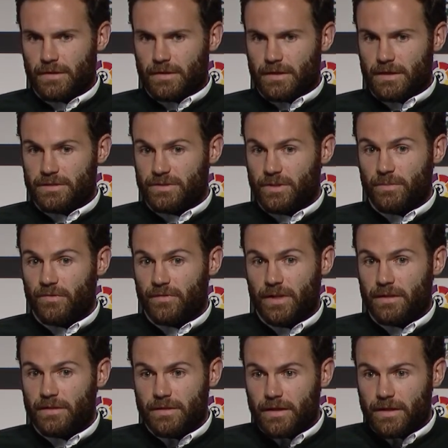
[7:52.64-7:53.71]
And some of
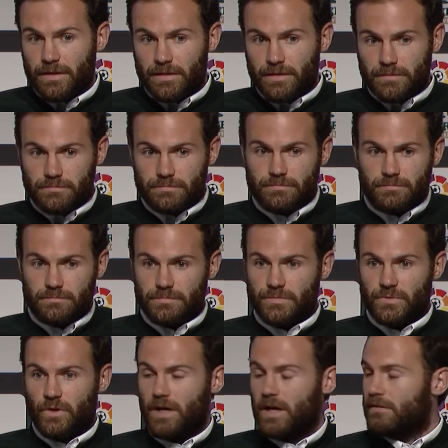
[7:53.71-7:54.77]
them, they
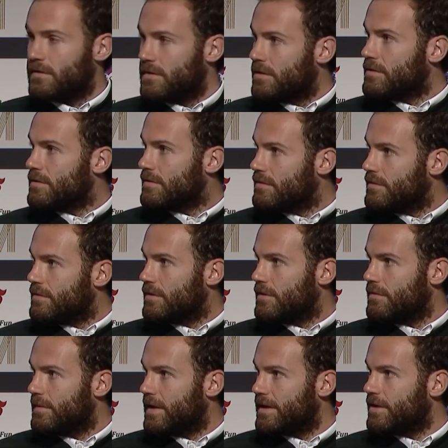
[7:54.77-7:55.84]
don't have a lot of of
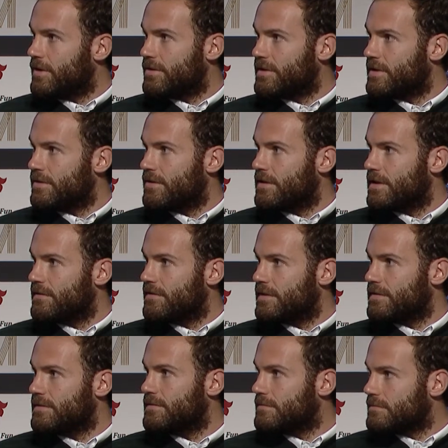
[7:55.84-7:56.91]
money or they don't live
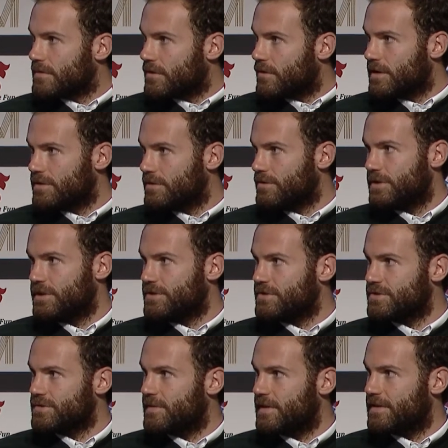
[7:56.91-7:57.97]
in great
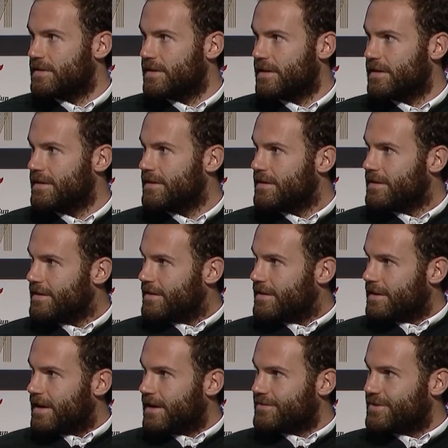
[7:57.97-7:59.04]
conditions, but they
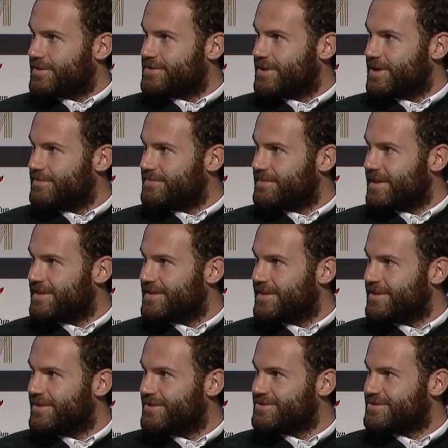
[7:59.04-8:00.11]
have their team and they
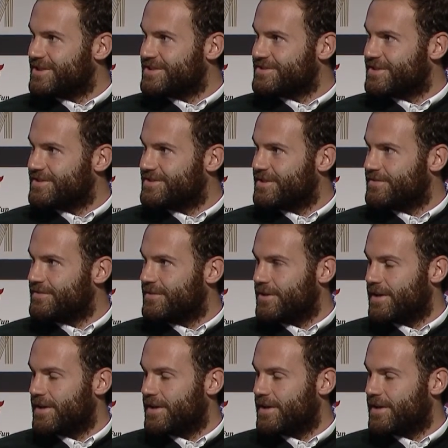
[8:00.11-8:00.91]
don't change their team for